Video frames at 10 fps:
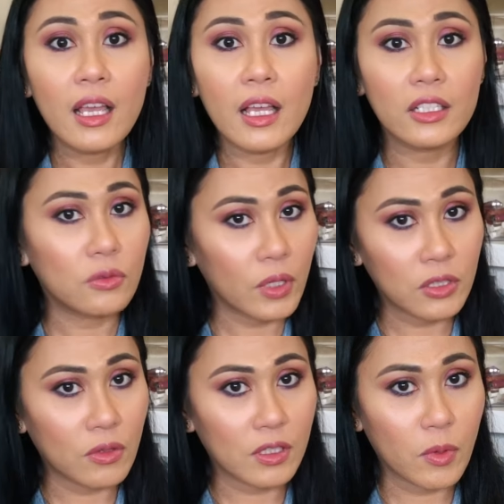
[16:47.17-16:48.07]
It's way
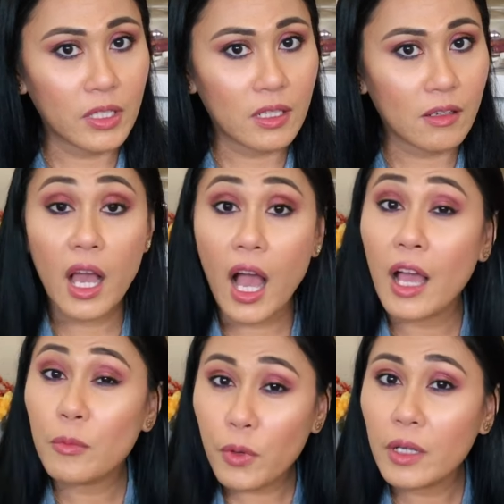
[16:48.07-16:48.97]
too expensive.
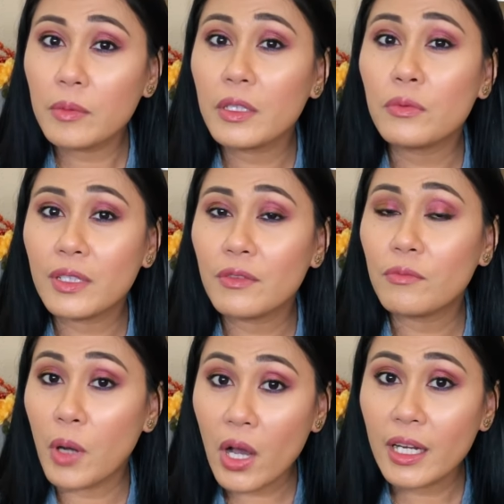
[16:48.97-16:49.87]
I probably would
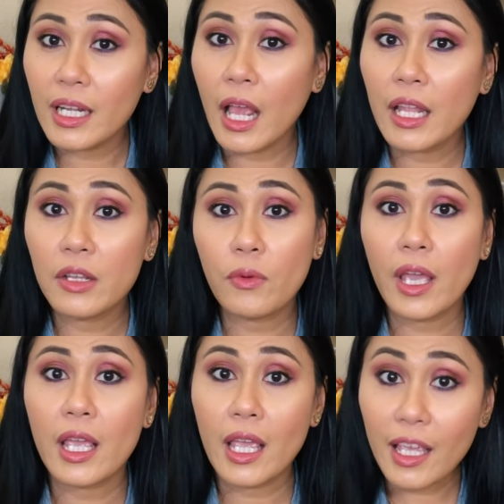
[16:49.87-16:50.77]
have bought it
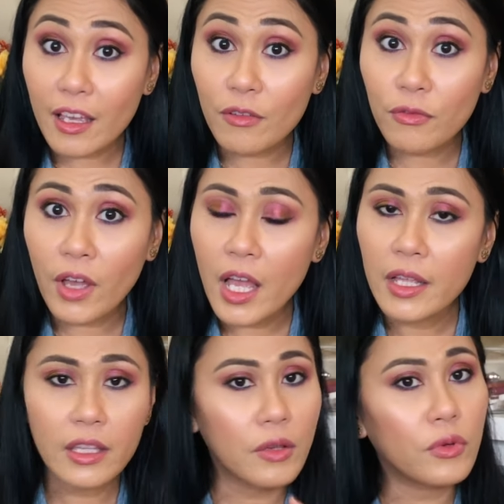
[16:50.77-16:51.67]
anyway if
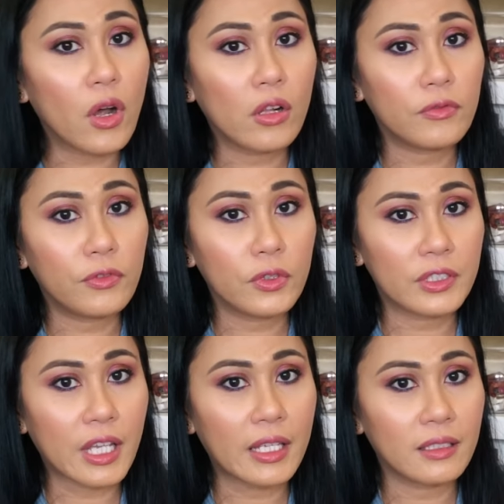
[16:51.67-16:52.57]
they were all full
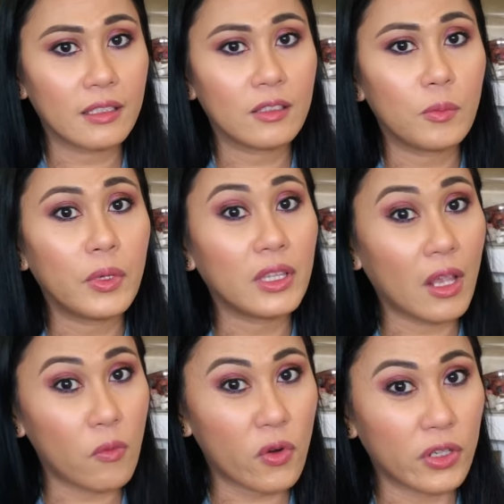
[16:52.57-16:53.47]
sizes, but
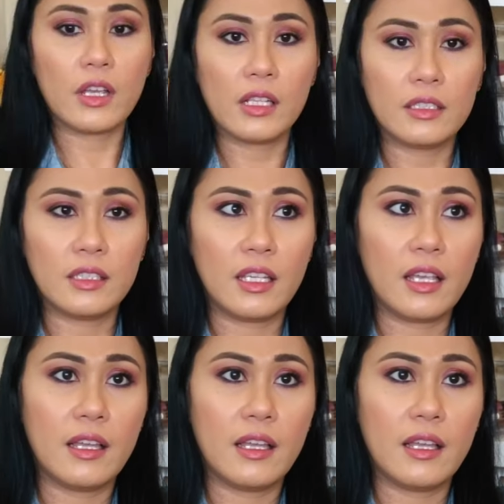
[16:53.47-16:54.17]
they weren't. Okay, let's see.